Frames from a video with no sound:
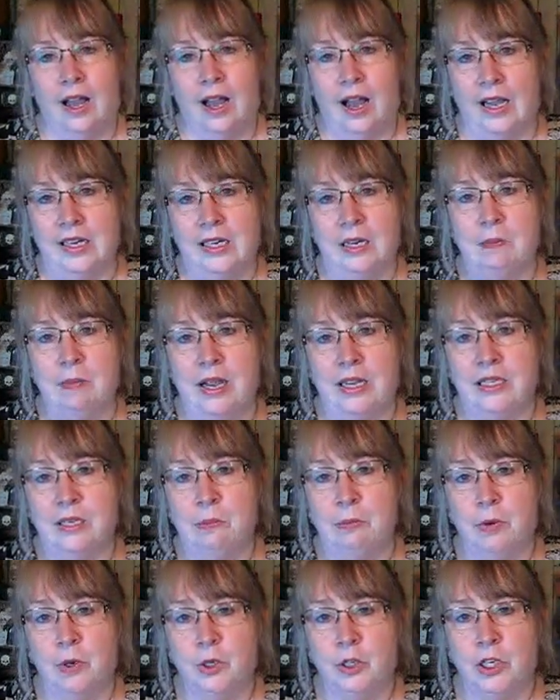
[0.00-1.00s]
I did make
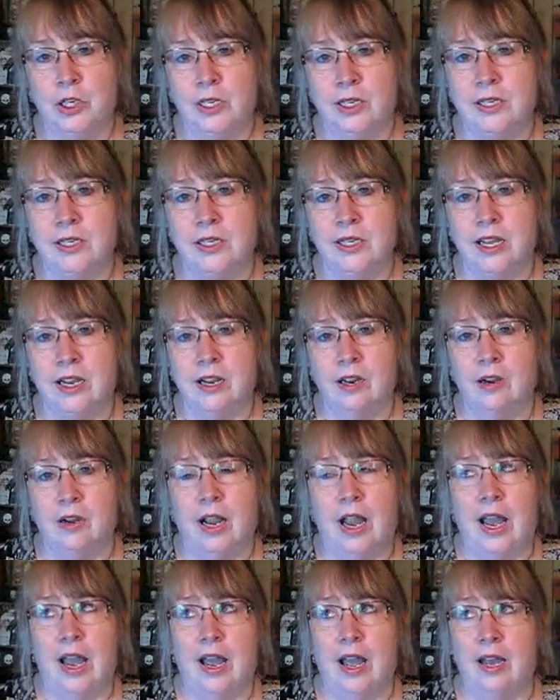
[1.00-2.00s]
some purchases
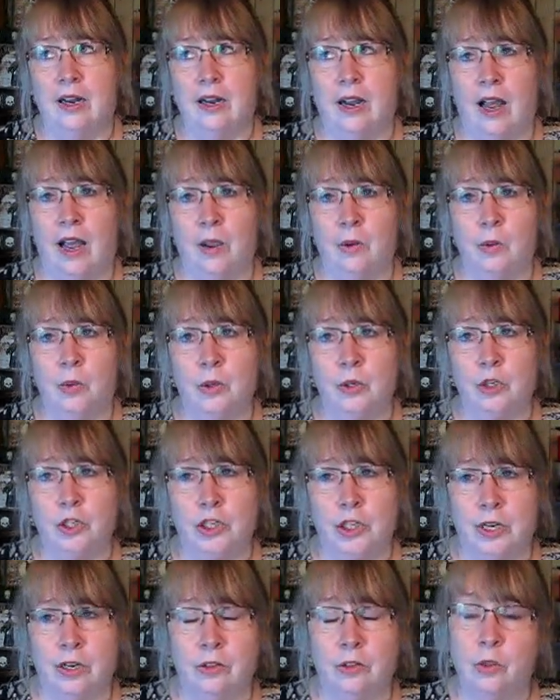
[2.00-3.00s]
there, and I will
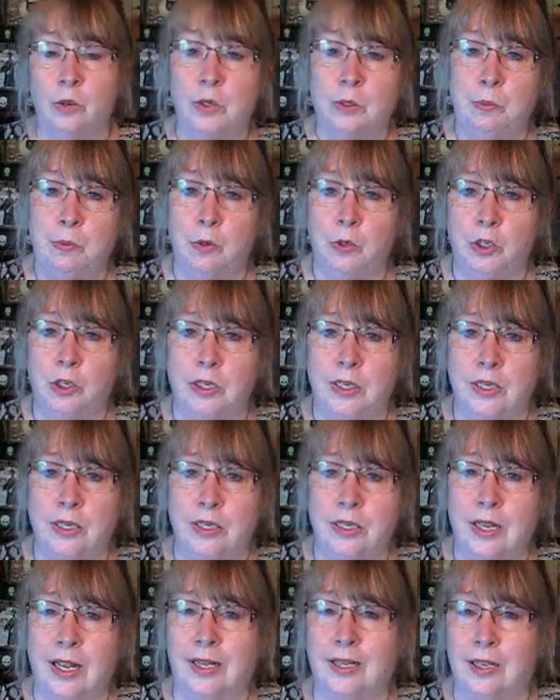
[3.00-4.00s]
share those
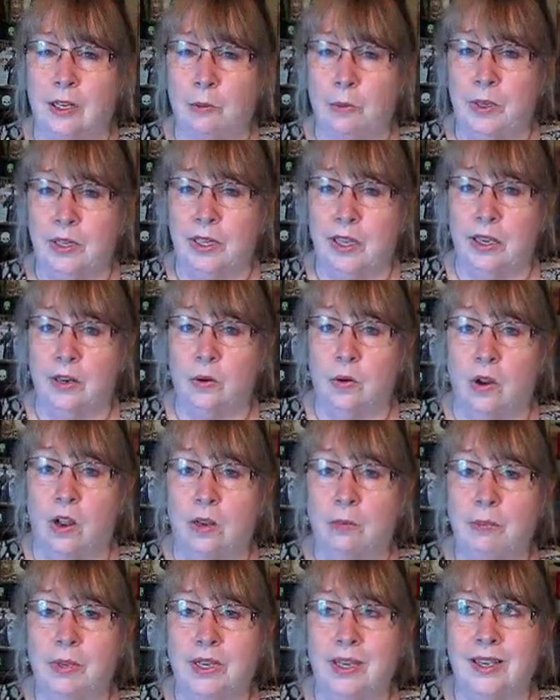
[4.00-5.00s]
purchases a little bit later
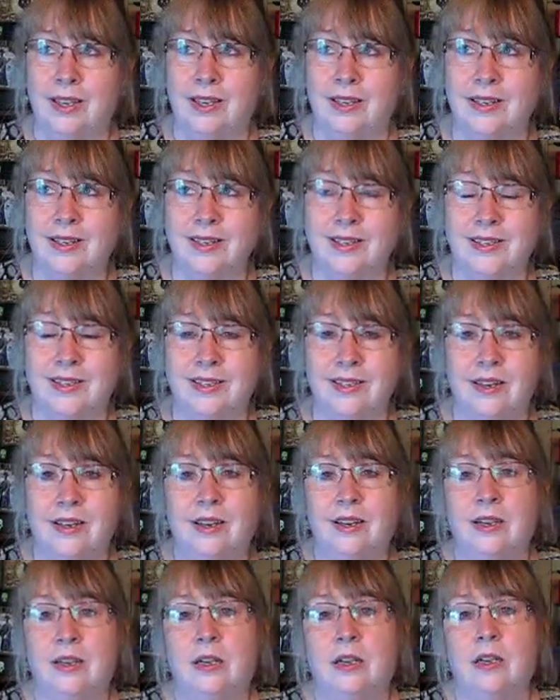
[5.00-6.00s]
on because
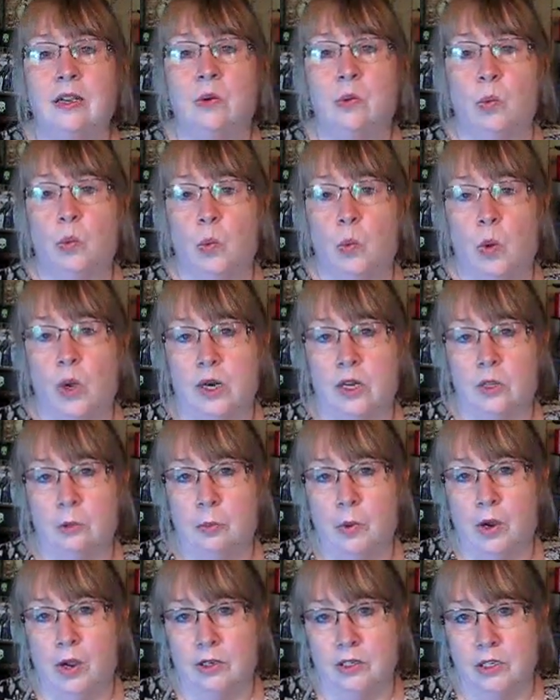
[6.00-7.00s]
one of the
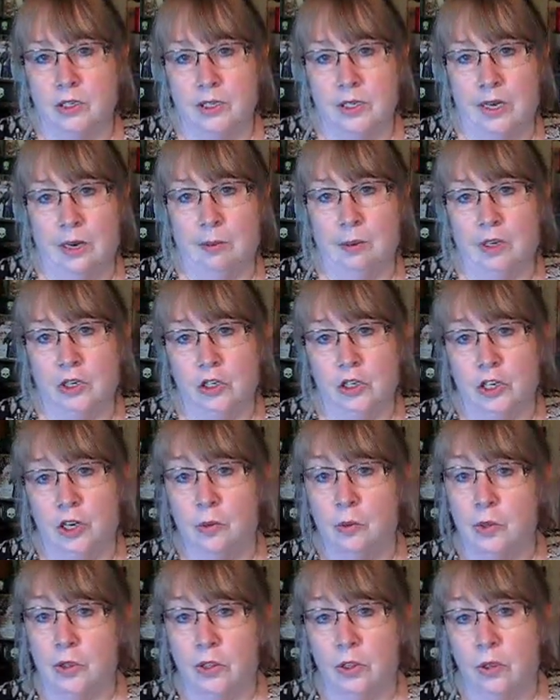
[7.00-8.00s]
projects that I'm going to share
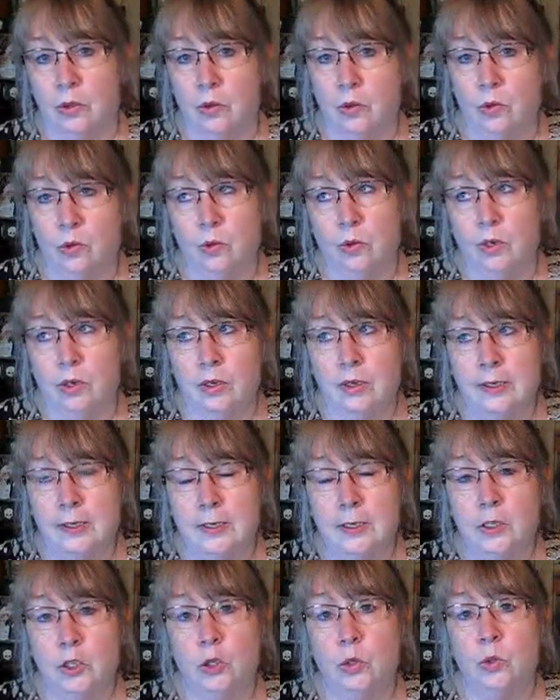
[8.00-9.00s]
with you
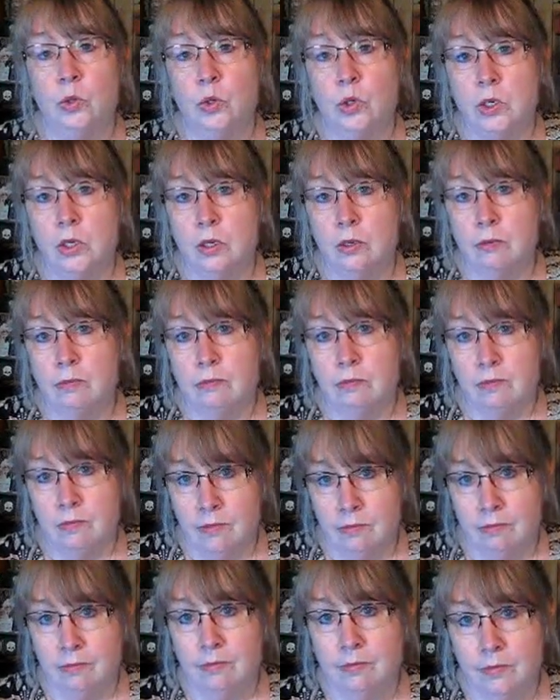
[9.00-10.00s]
used
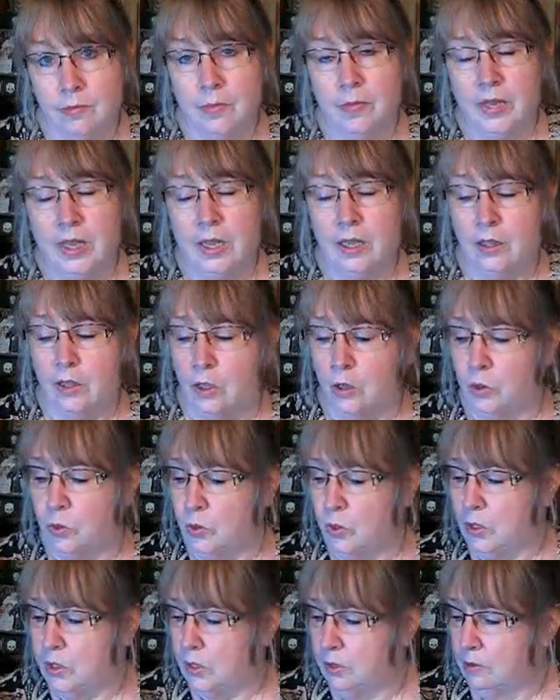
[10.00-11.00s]

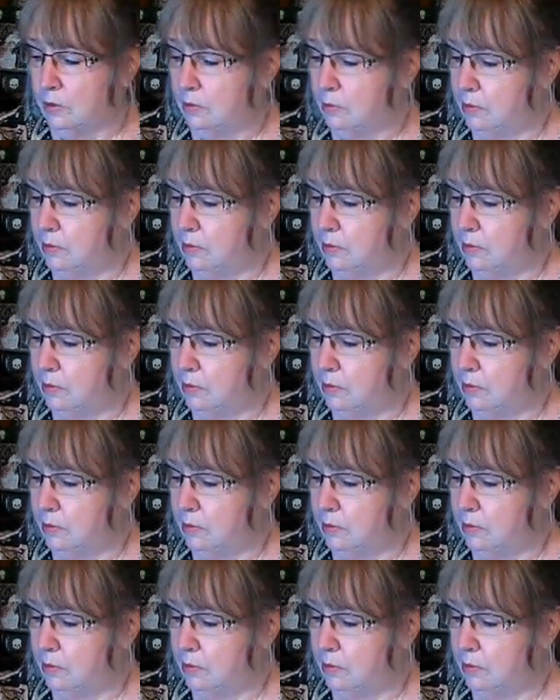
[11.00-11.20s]
those